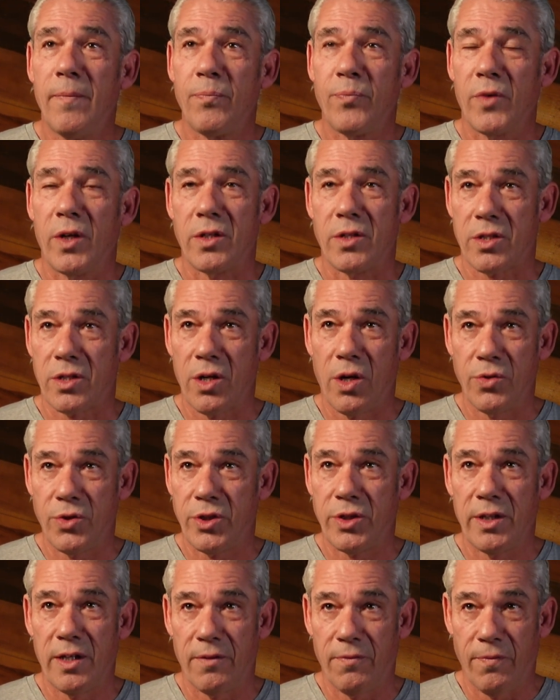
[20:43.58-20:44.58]

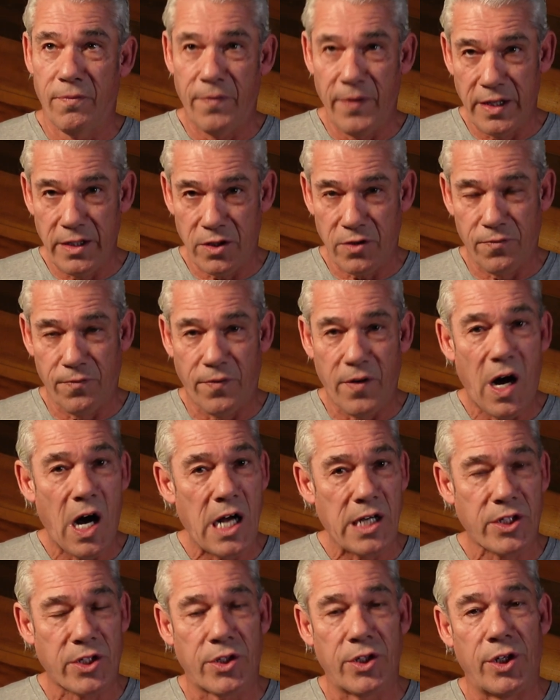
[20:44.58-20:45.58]
associate, Vince
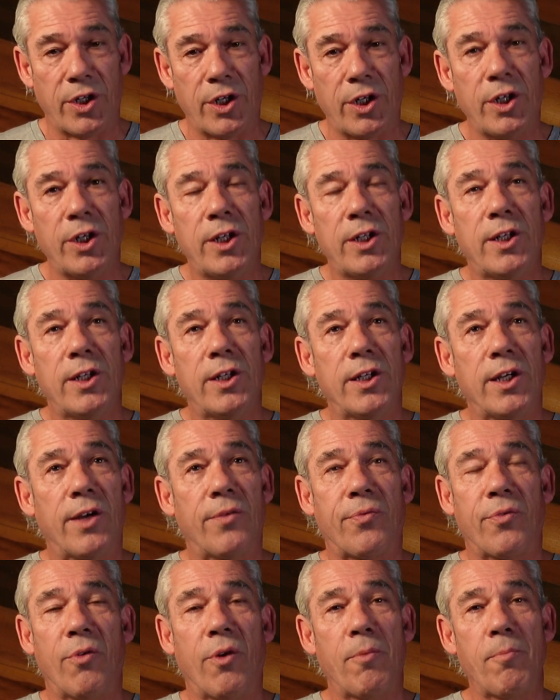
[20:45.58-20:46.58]
Foster,
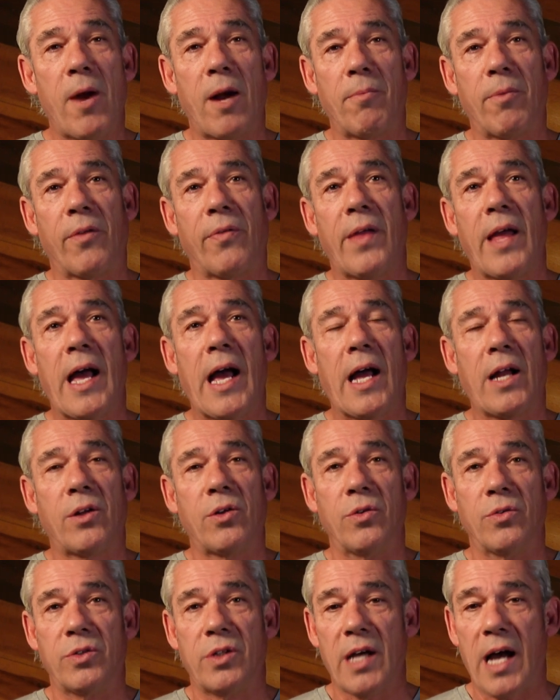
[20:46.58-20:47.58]
if you remember that,
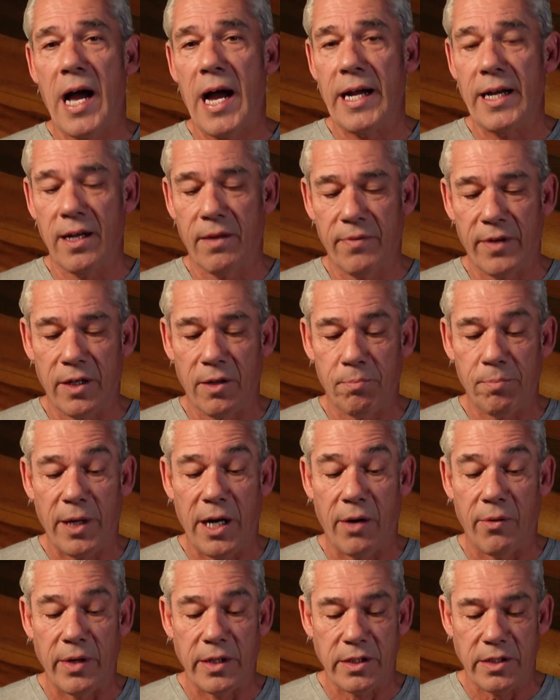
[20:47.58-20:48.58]
who died of an
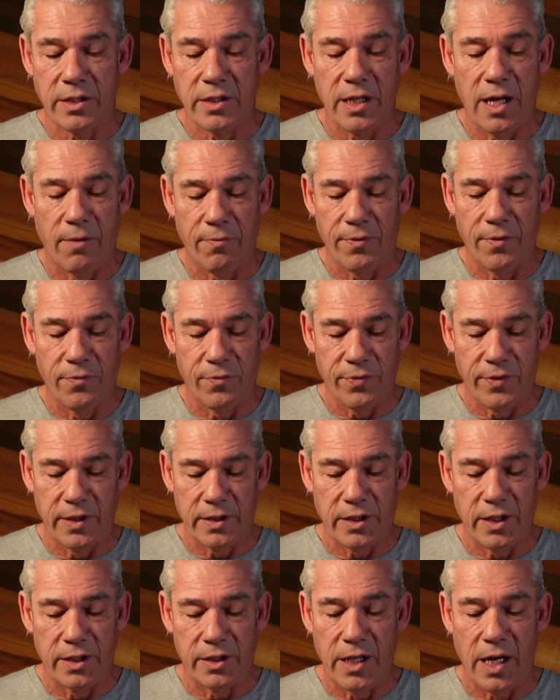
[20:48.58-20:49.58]
apparent
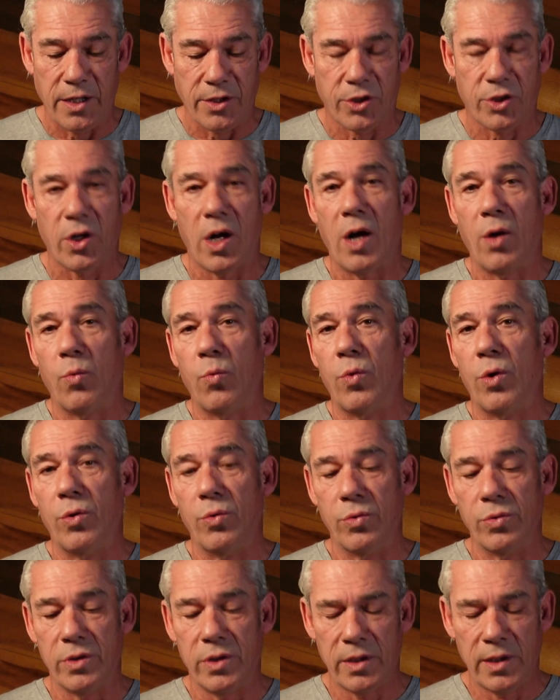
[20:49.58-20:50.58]
self-inflicted gunshot
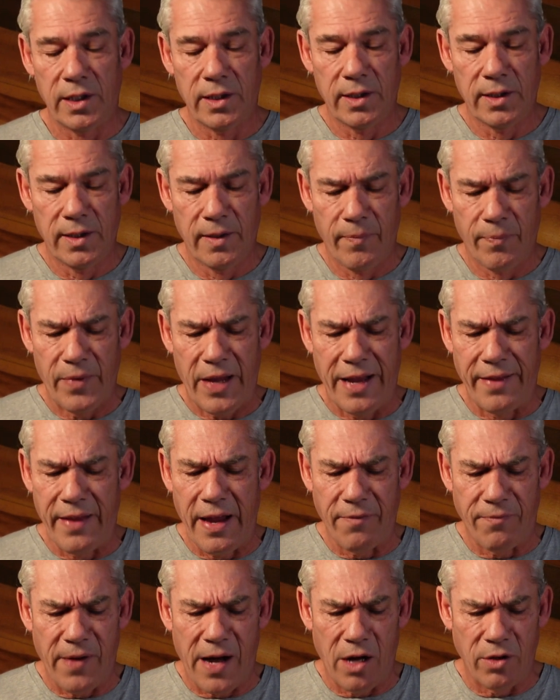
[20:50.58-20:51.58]
wound. And they
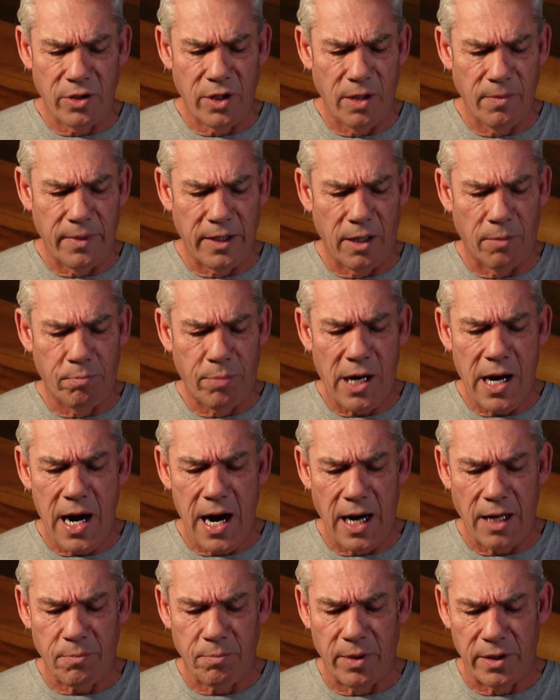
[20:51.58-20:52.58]
found him in a
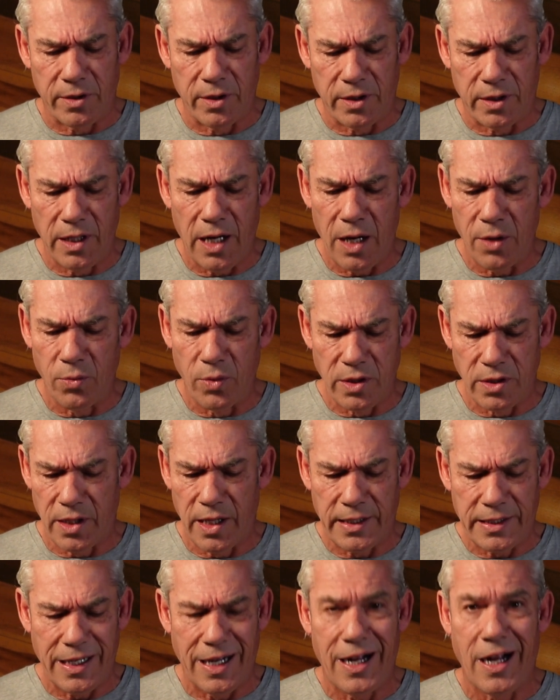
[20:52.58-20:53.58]
park, but the gun was
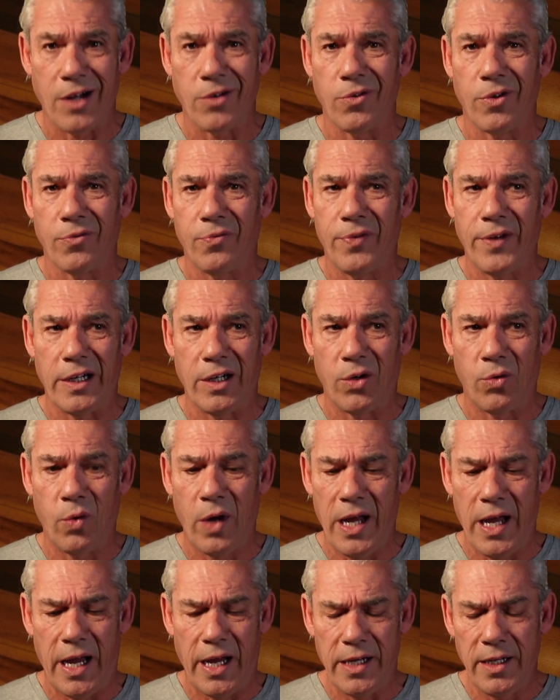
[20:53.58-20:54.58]
like 100 feet
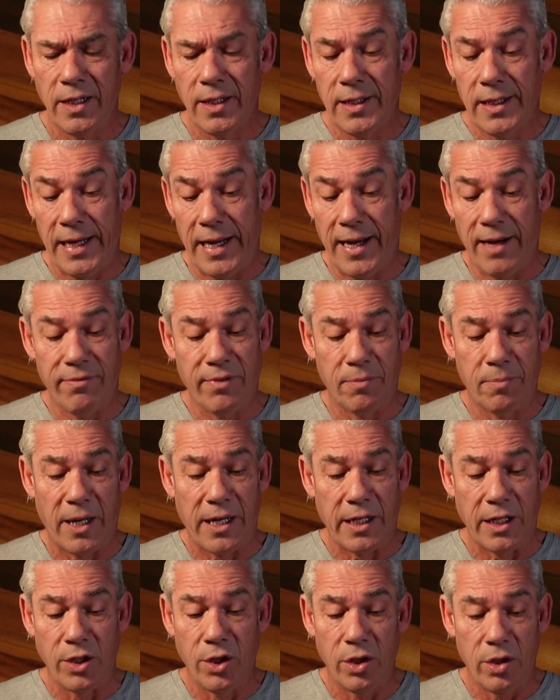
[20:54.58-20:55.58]
away. And
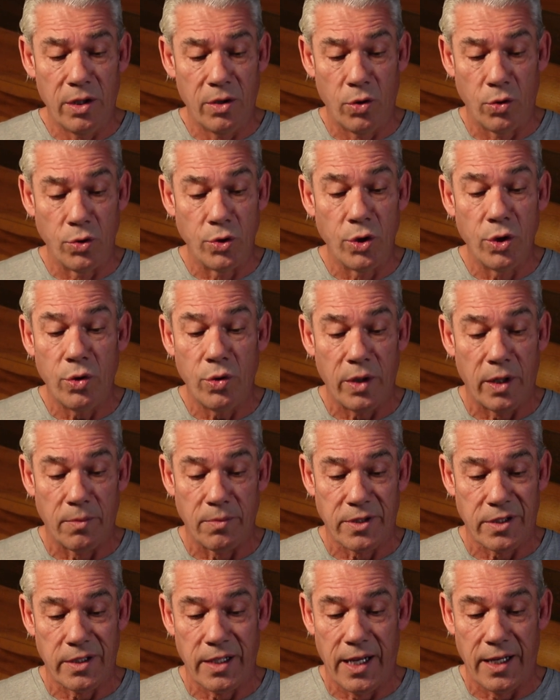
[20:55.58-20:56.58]
everybody who knew him
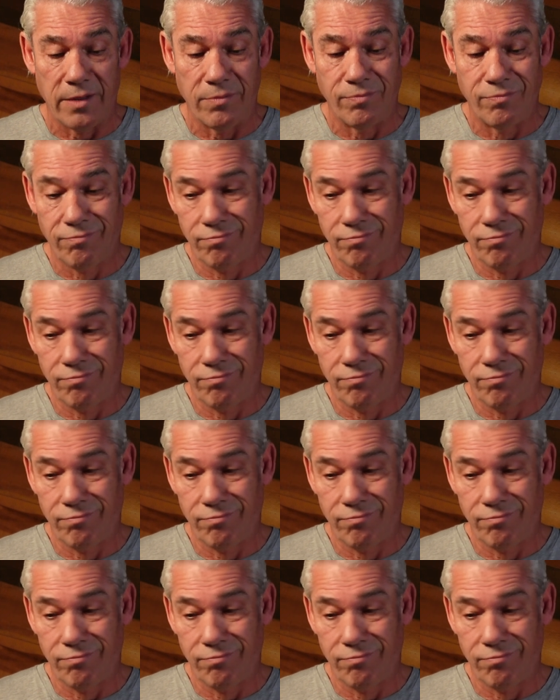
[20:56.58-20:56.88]
said,